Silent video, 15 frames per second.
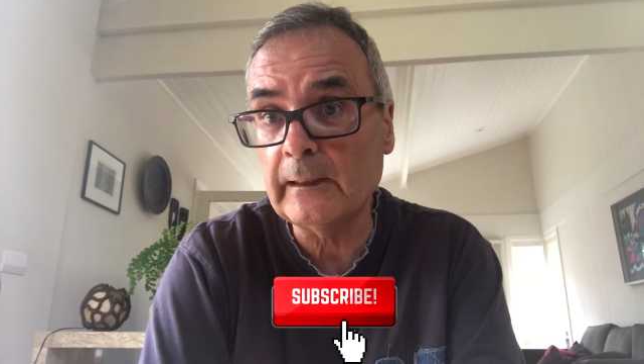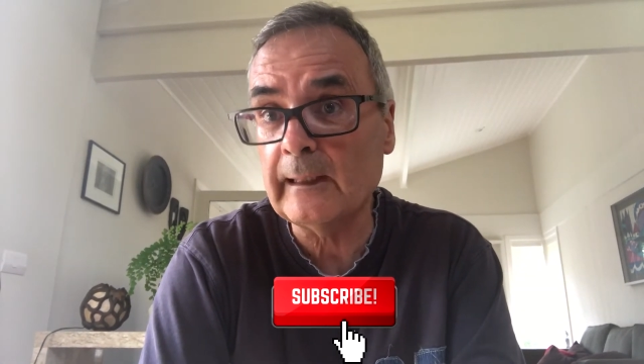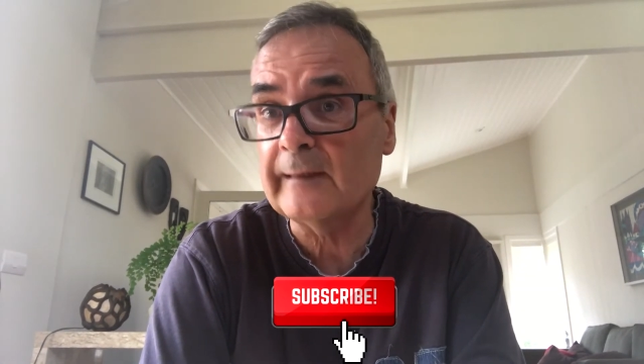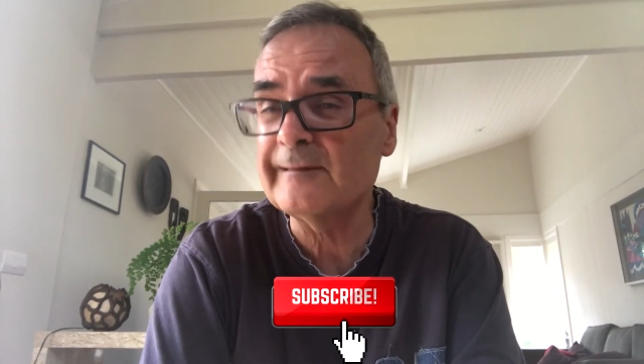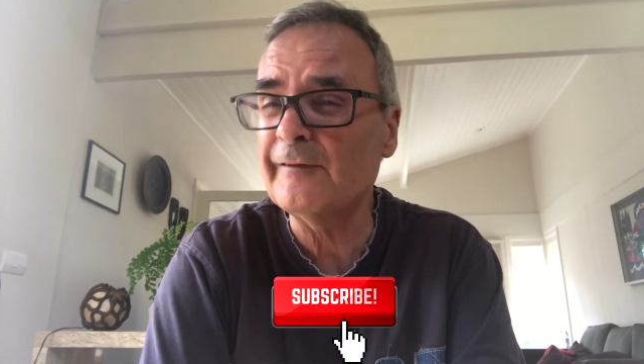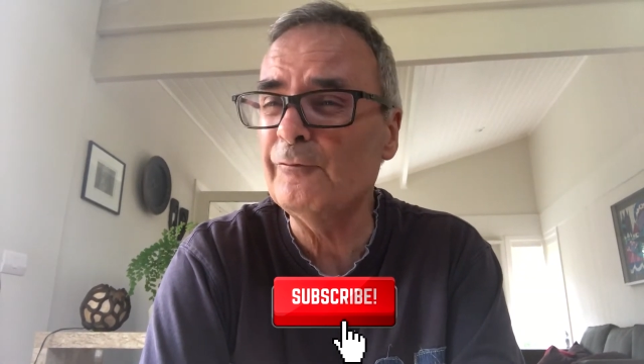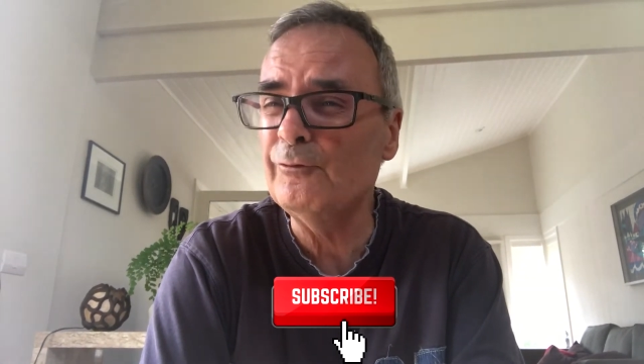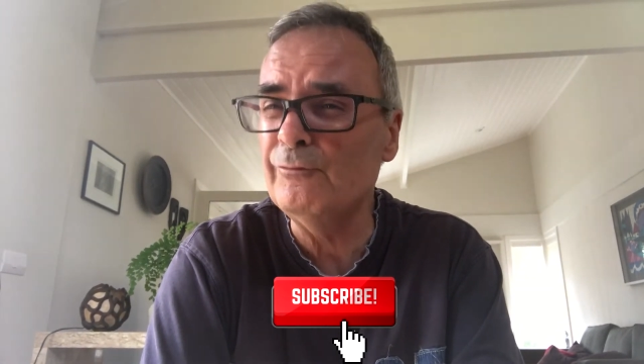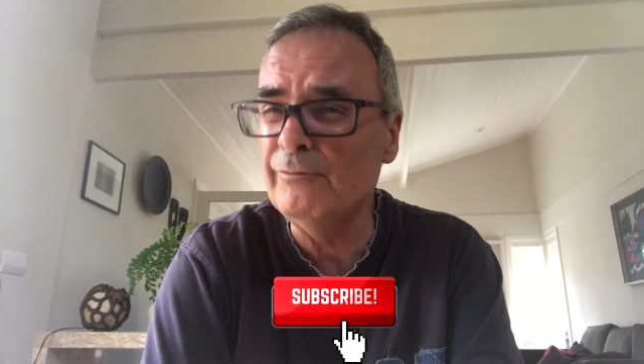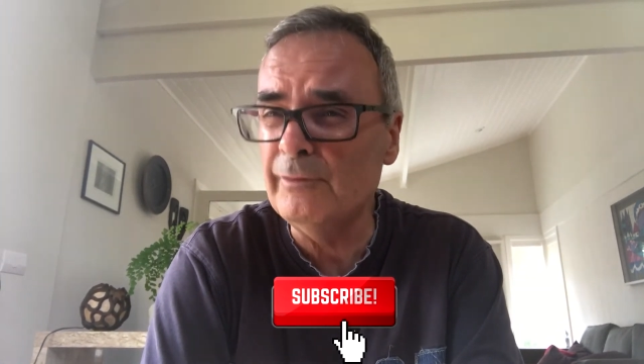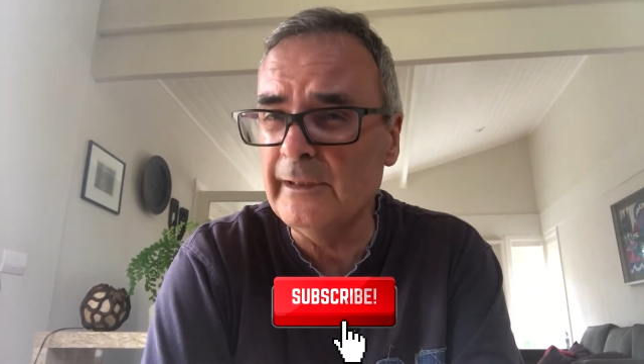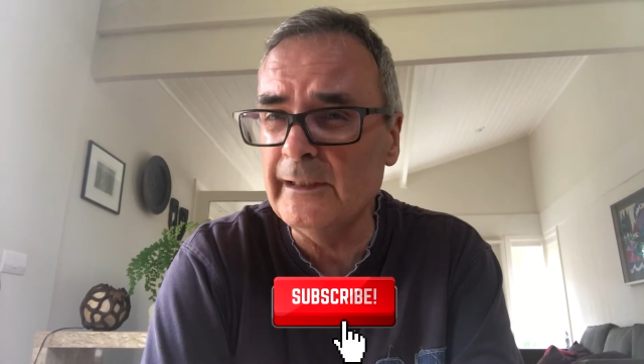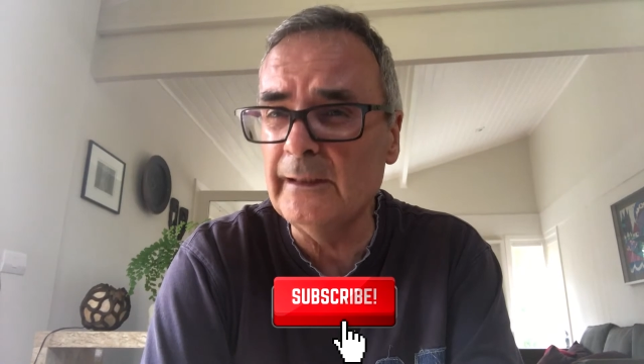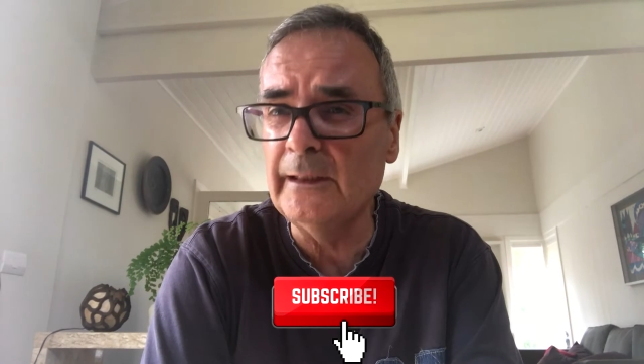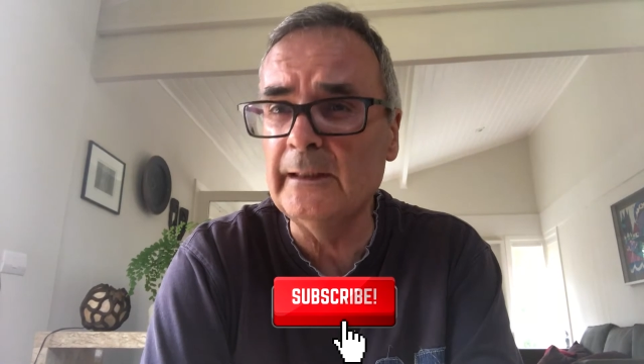as a
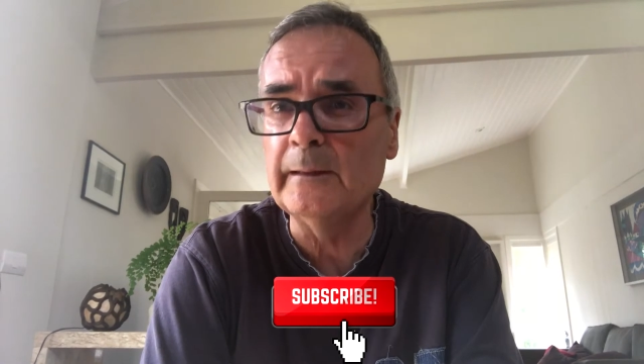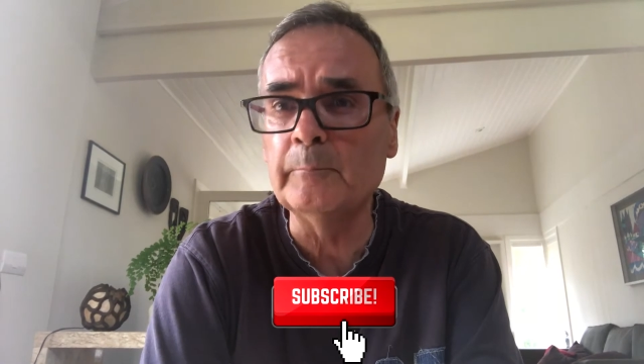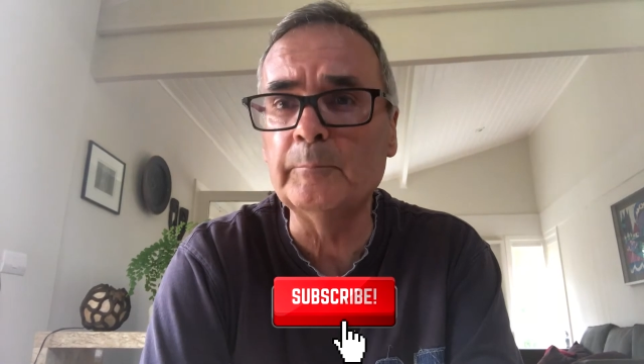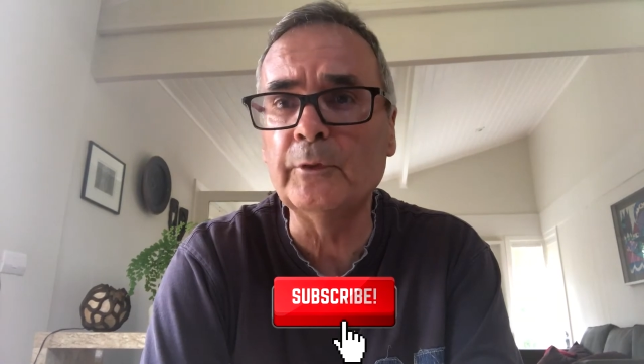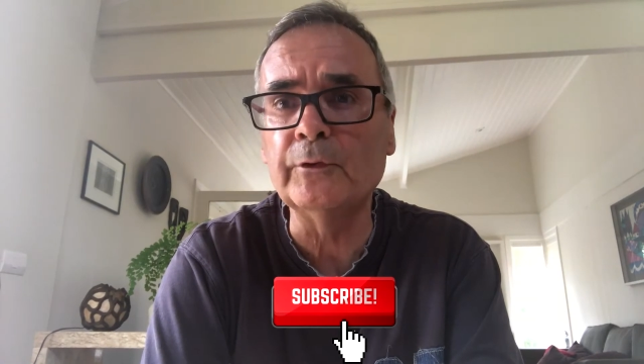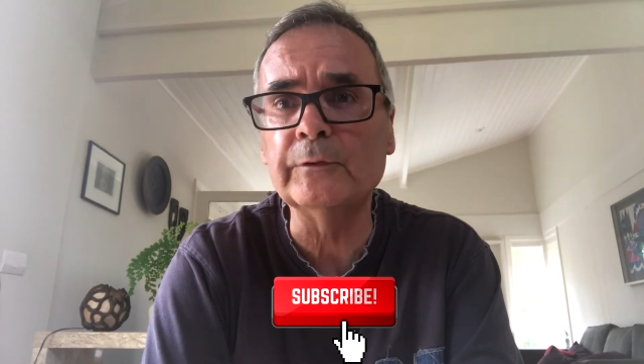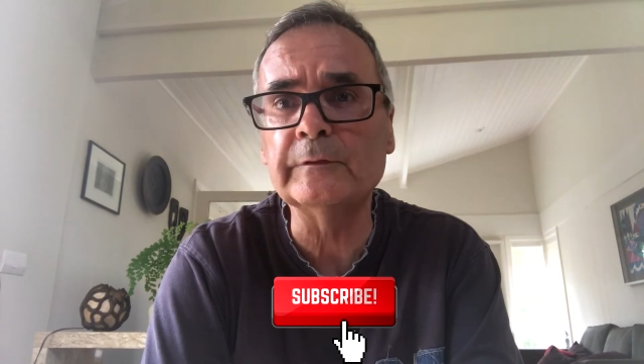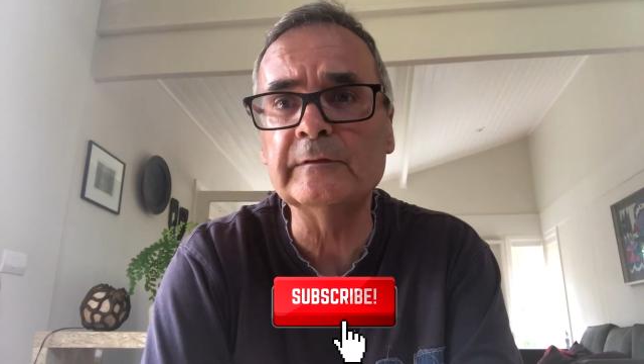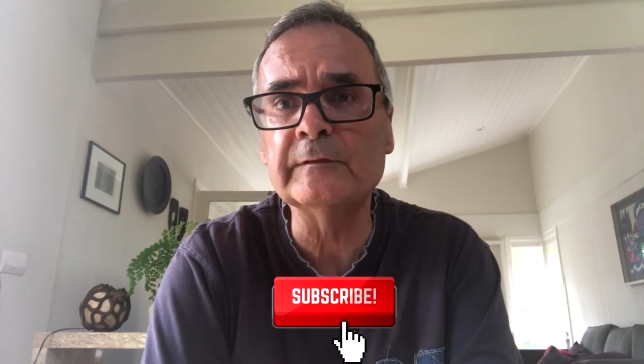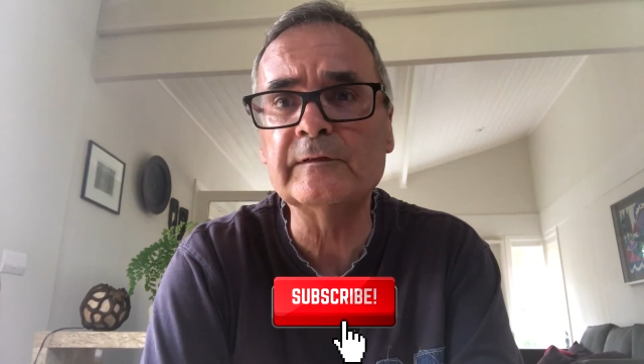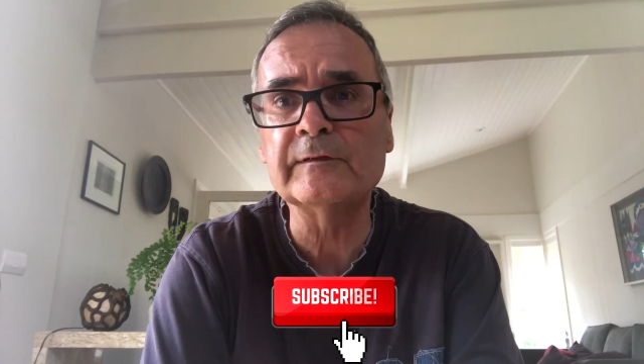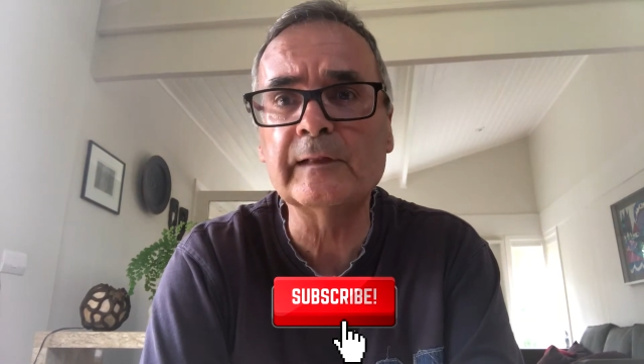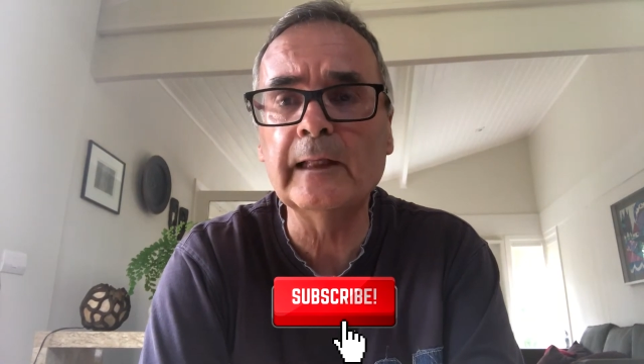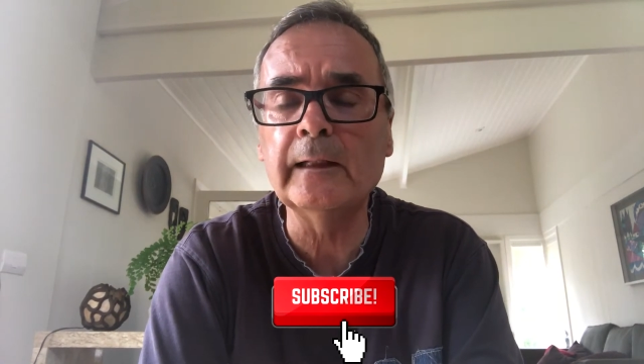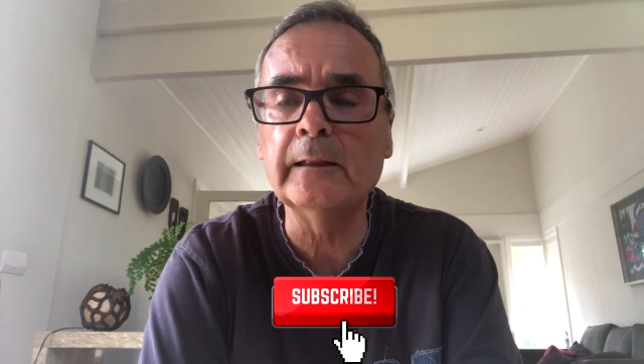really important
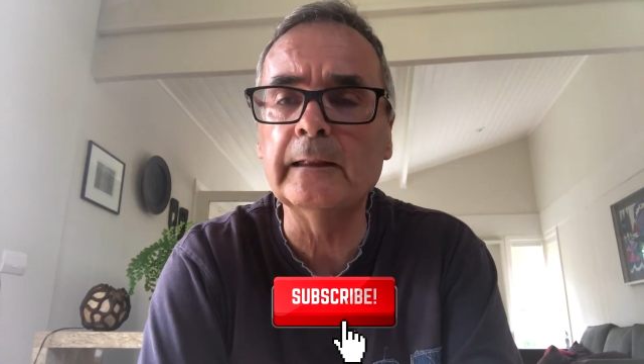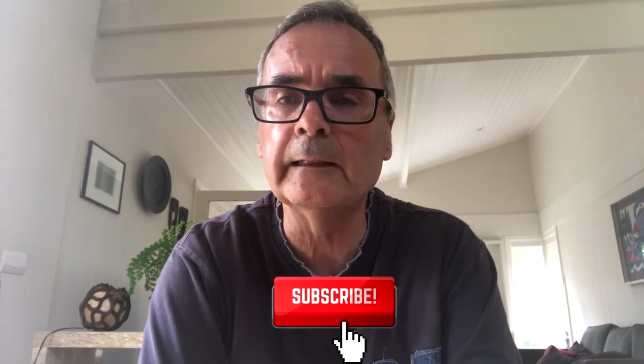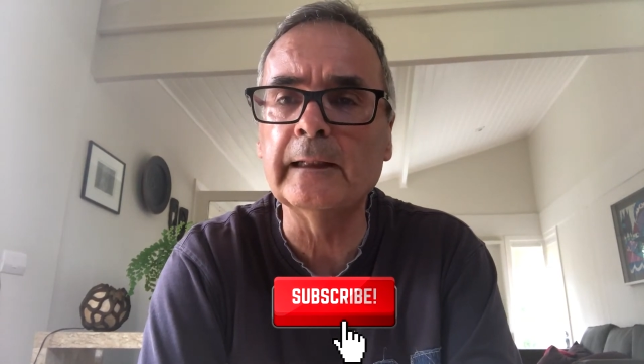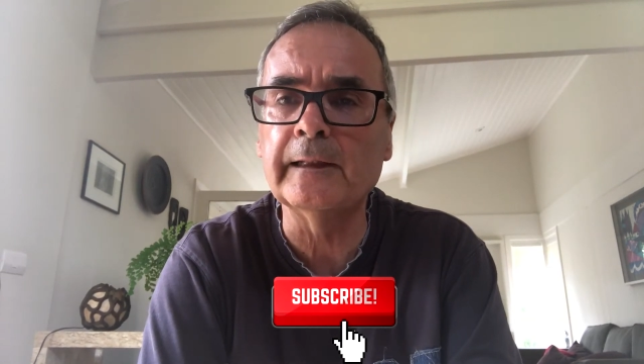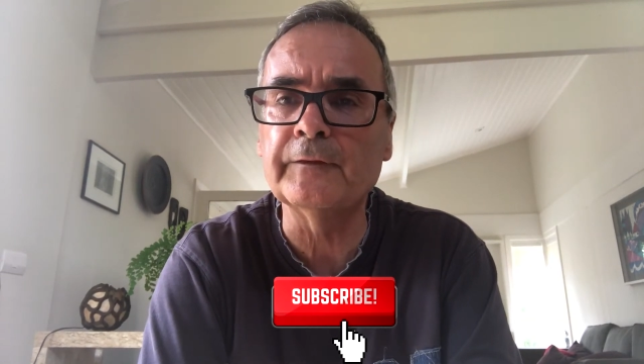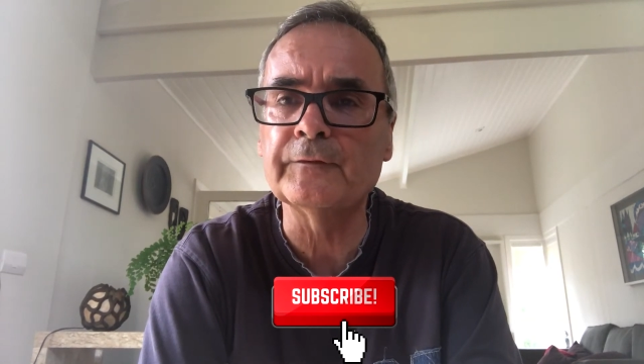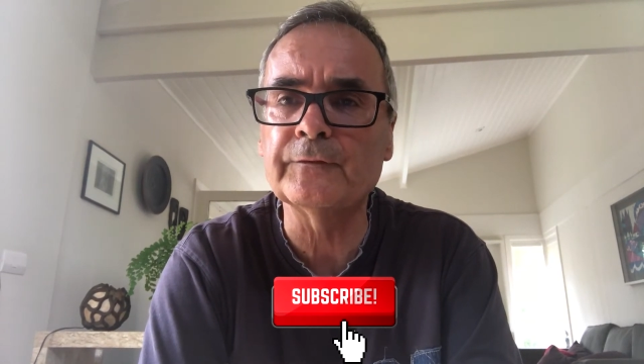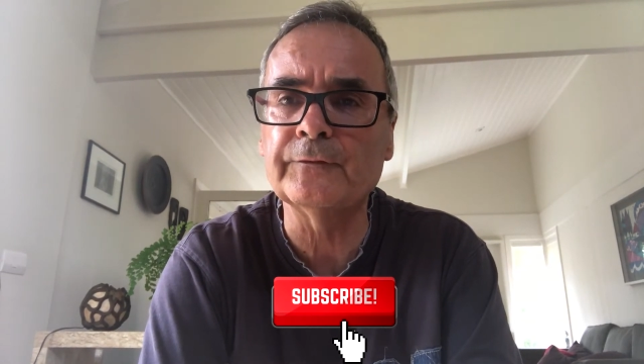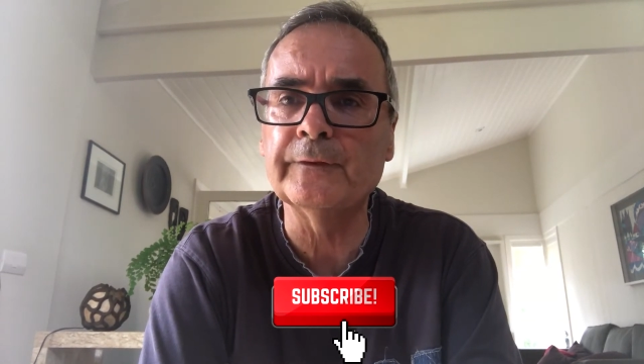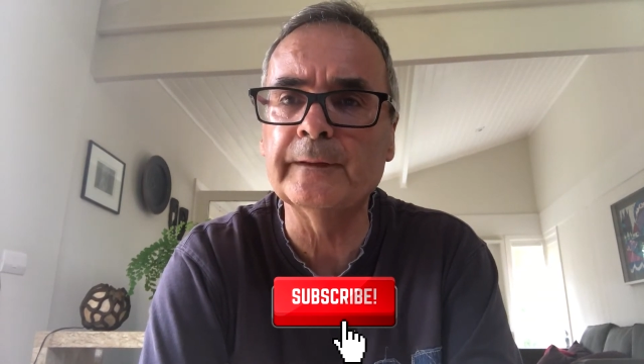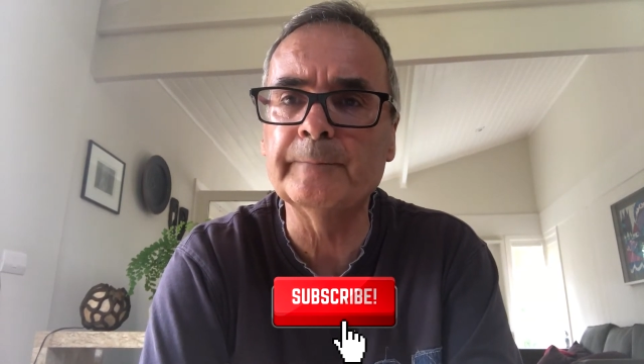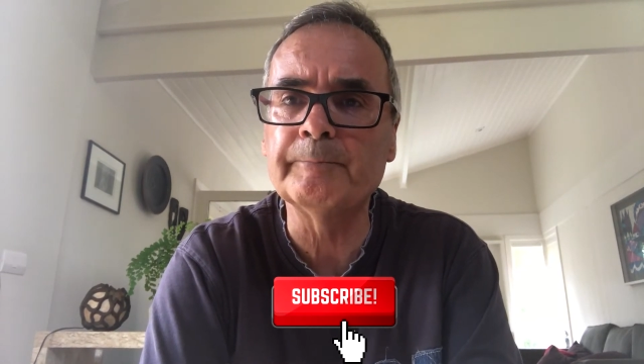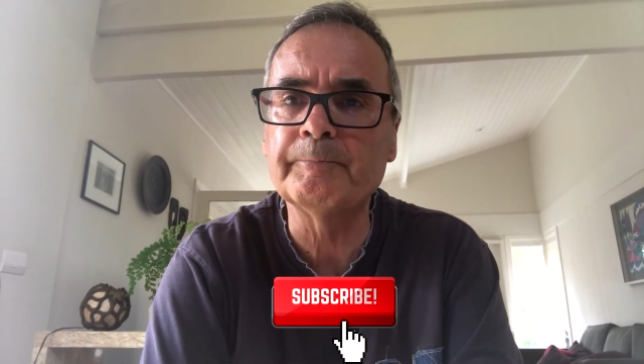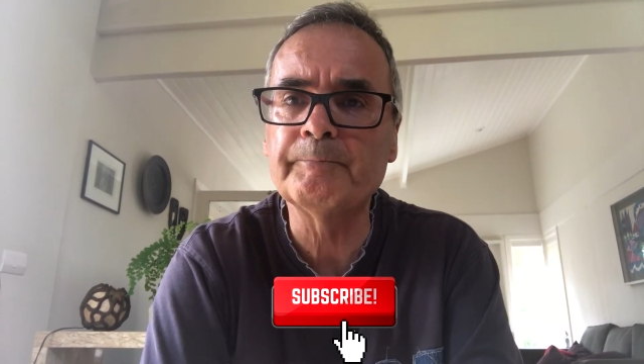skill in history.